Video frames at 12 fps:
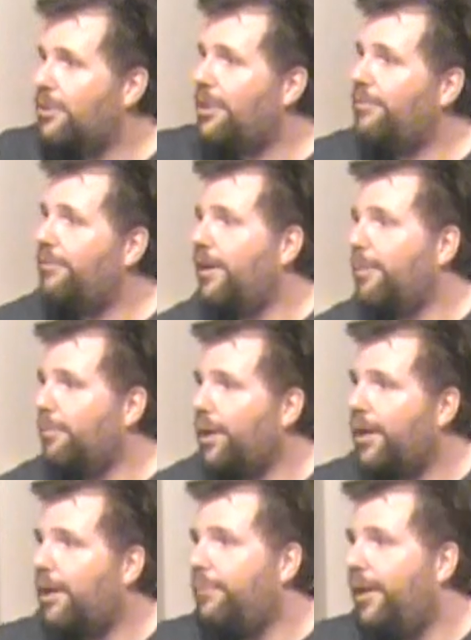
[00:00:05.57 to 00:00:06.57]
fucking bring
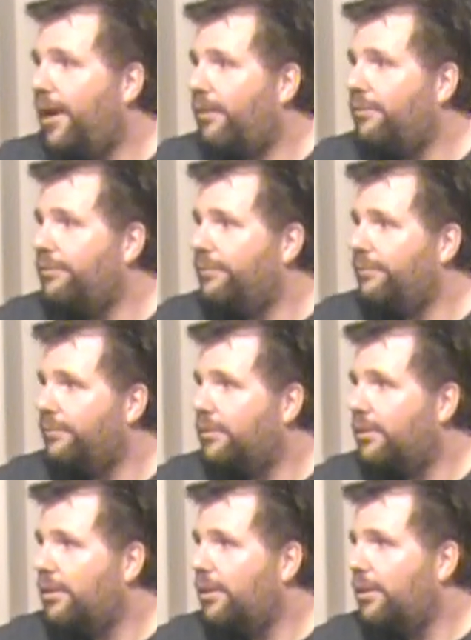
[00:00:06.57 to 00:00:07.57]
it up now.
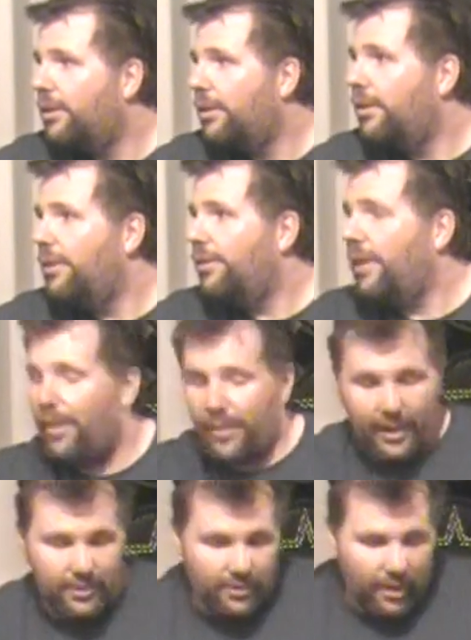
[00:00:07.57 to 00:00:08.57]
Now that
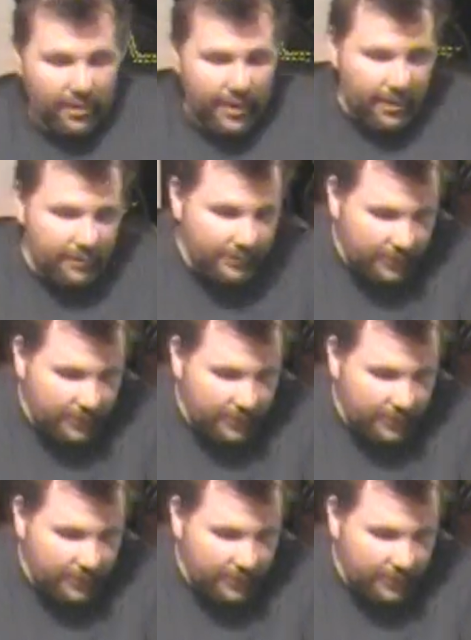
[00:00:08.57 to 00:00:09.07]
I saw that.